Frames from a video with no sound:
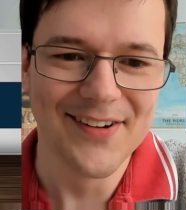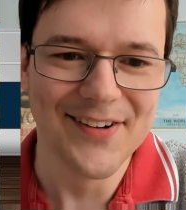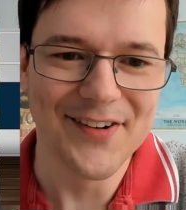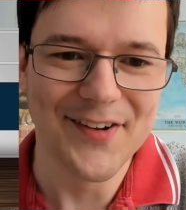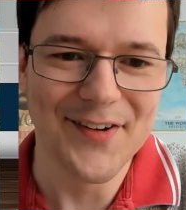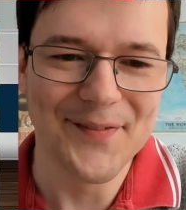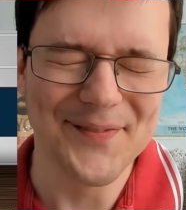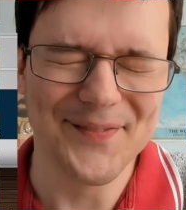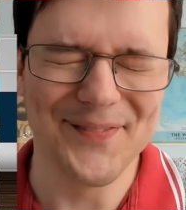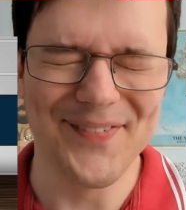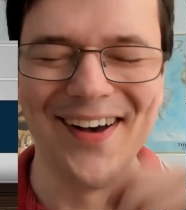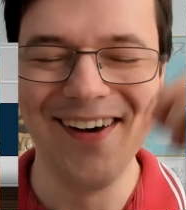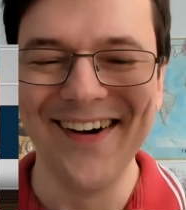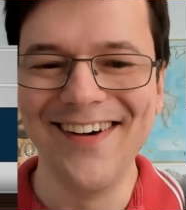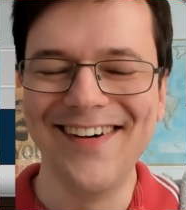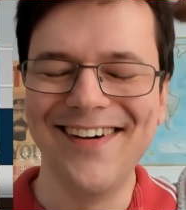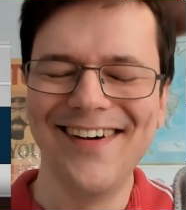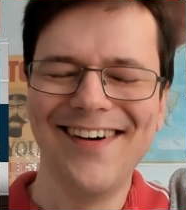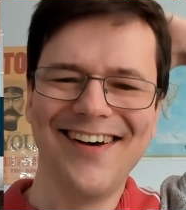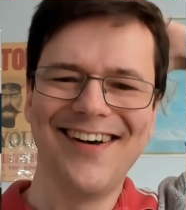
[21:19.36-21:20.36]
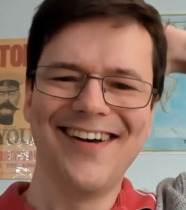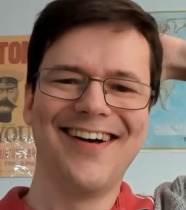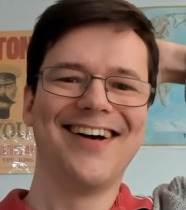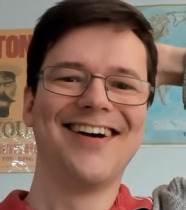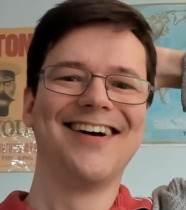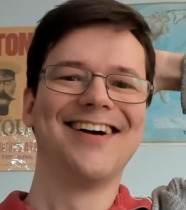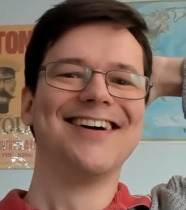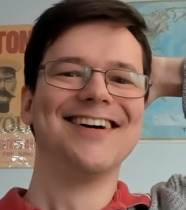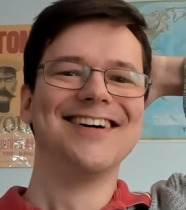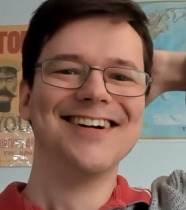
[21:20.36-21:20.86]
Oh, hey, Mr.
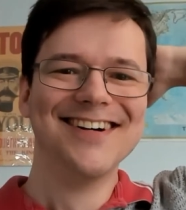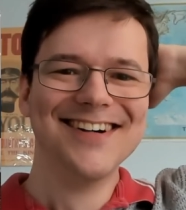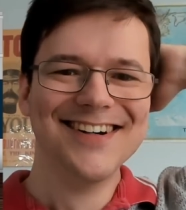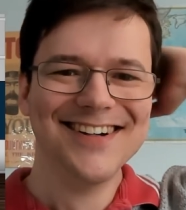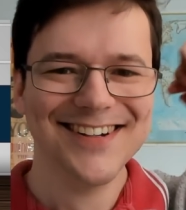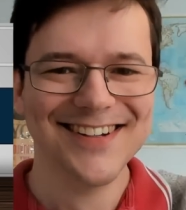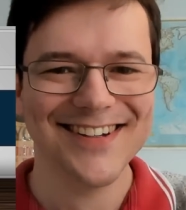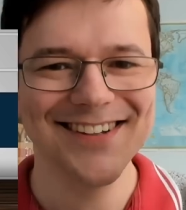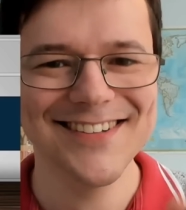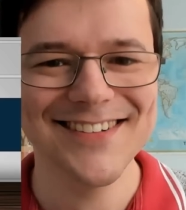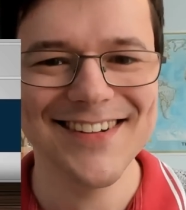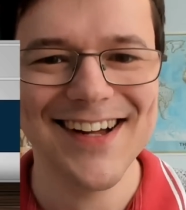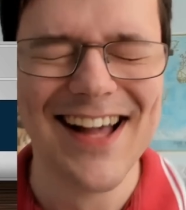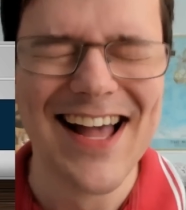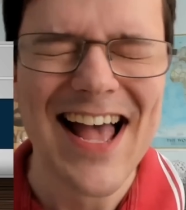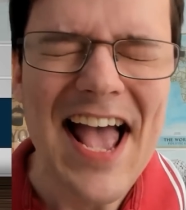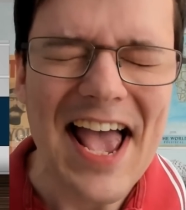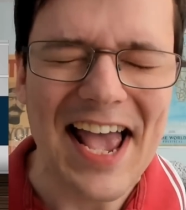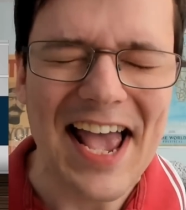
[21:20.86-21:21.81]
Squeaky. What are you doing?